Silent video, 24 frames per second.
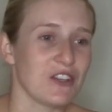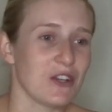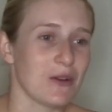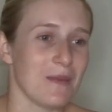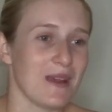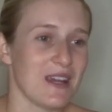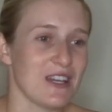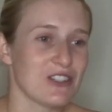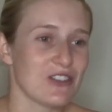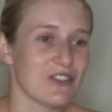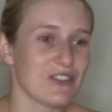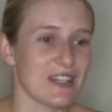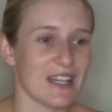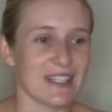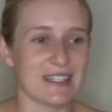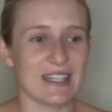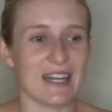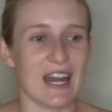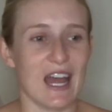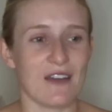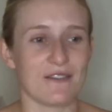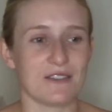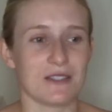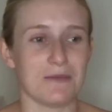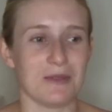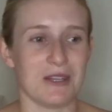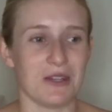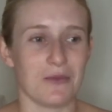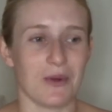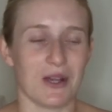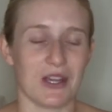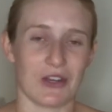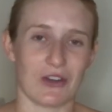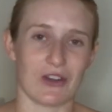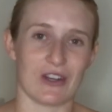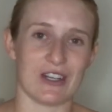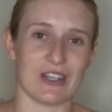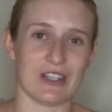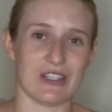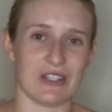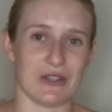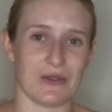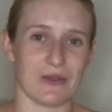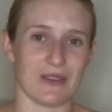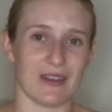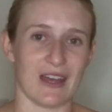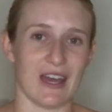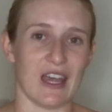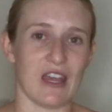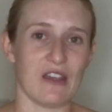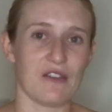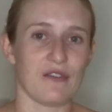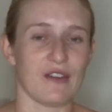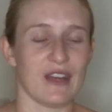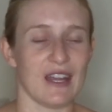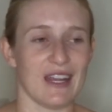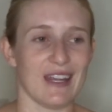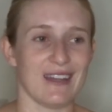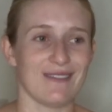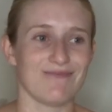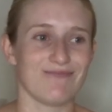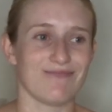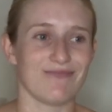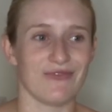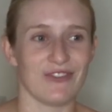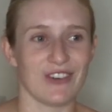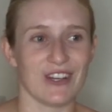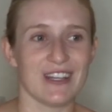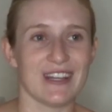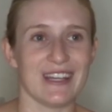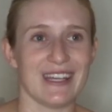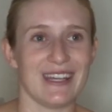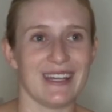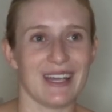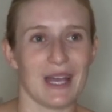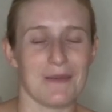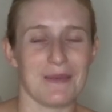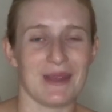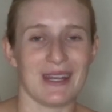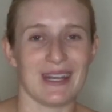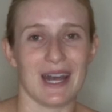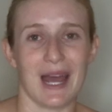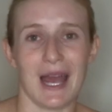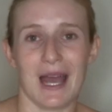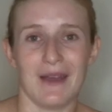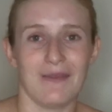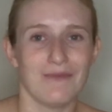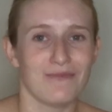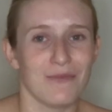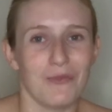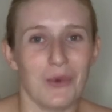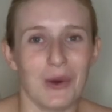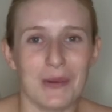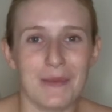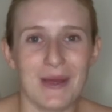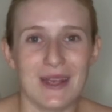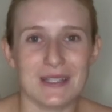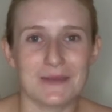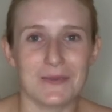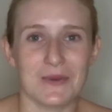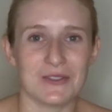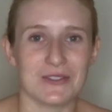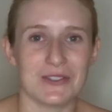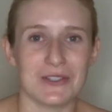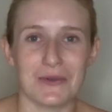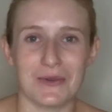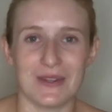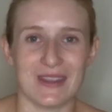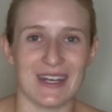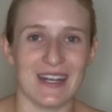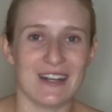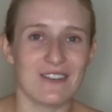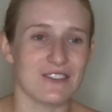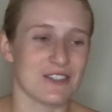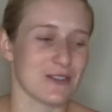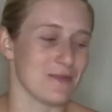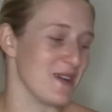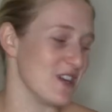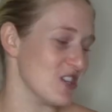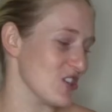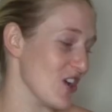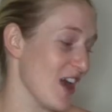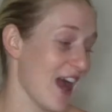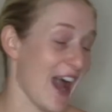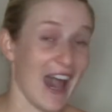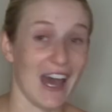Your major doesn't have to be what you're gonna do in life. It really, I mean, what am I supposed to do with an English major?